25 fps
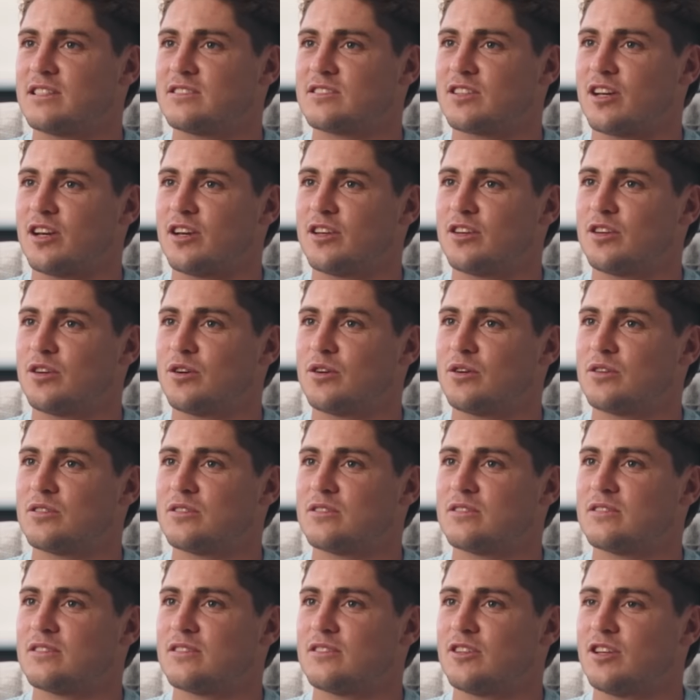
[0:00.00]
So
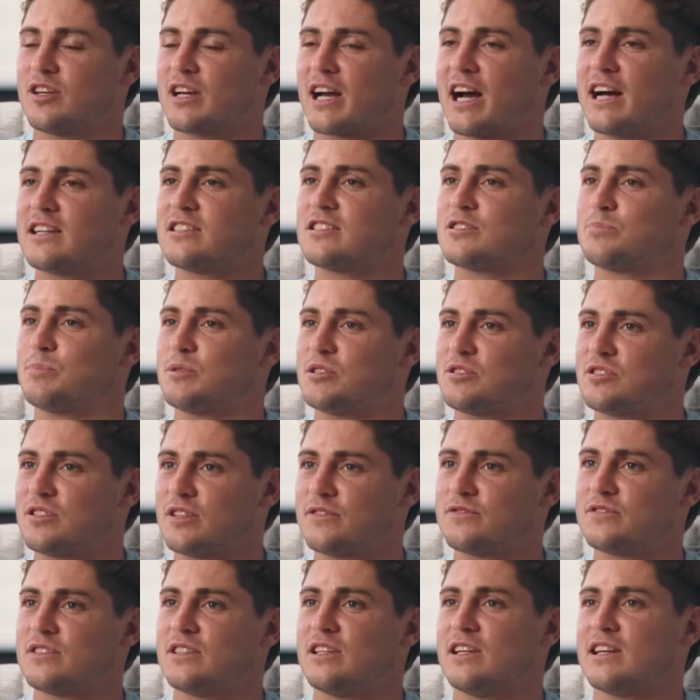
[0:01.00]
you can't just be
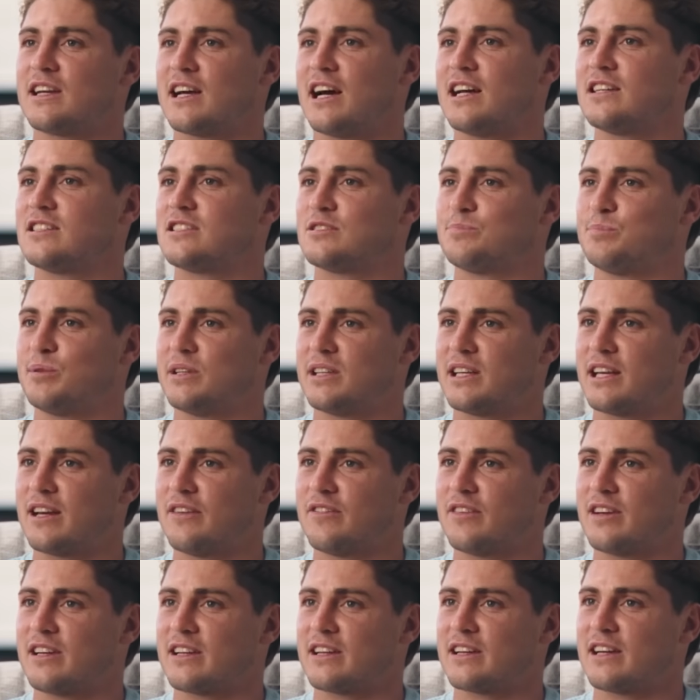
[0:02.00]
shifting, you can't just be
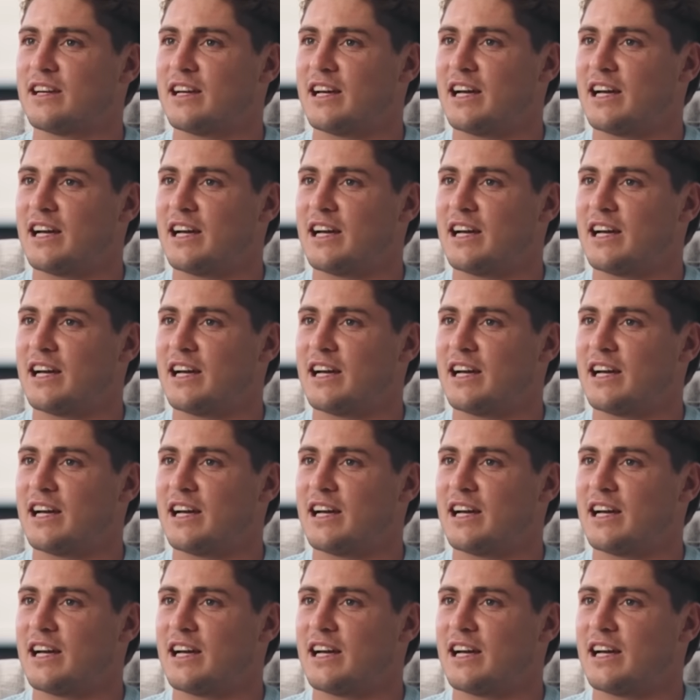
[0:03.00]
giving.